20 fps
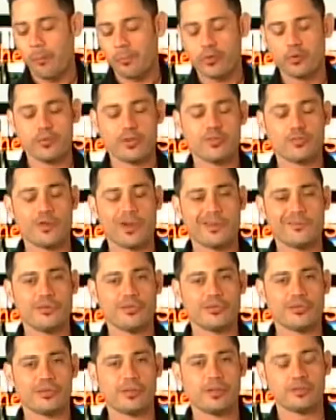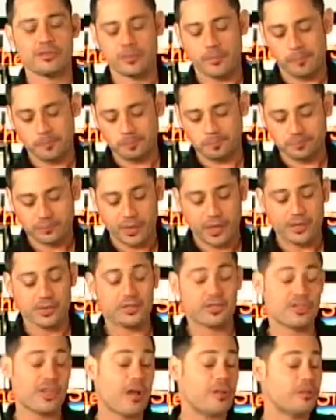The reason why I'm using this
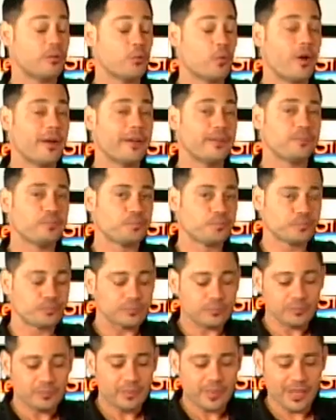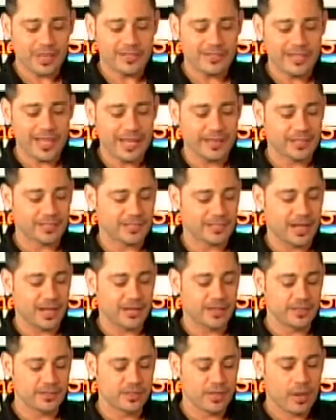solid white is that it's
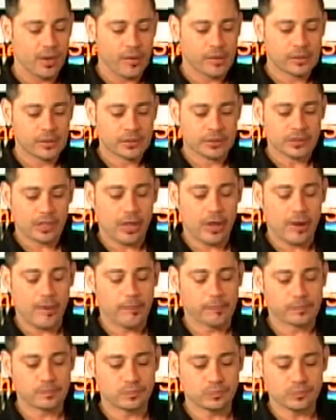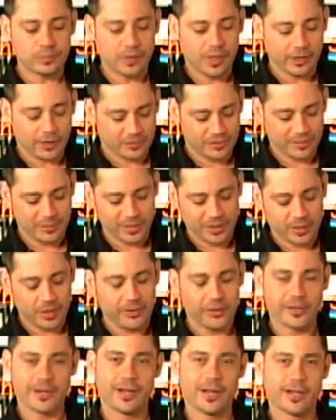not as like some of the
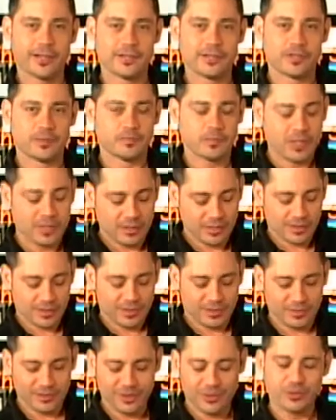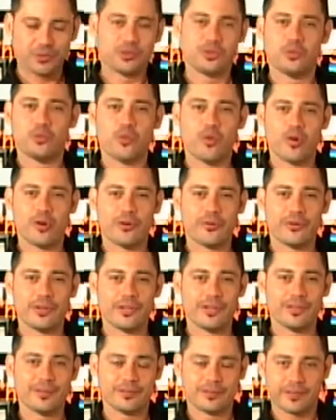other kinds. They're a little too
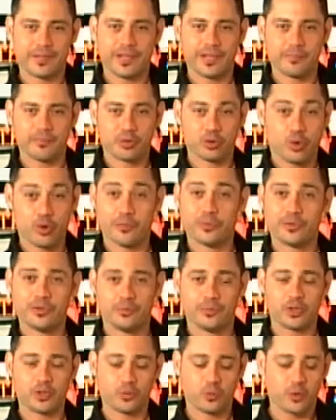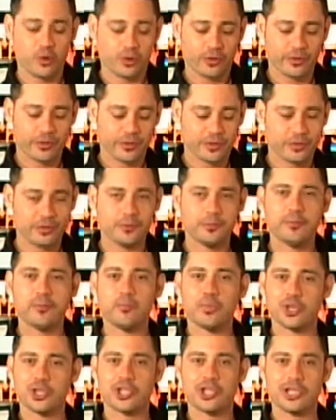watery. They absorb too much water. They're too
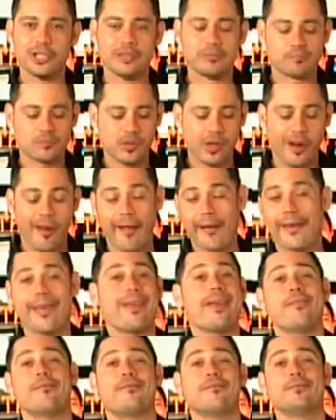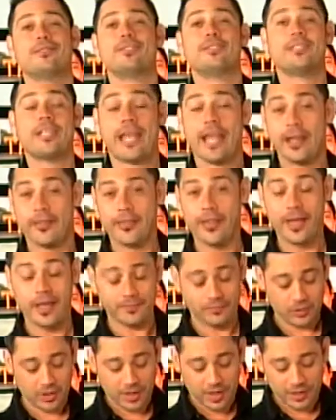mushy, and I can't stand
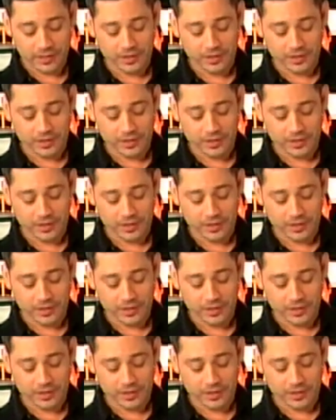that.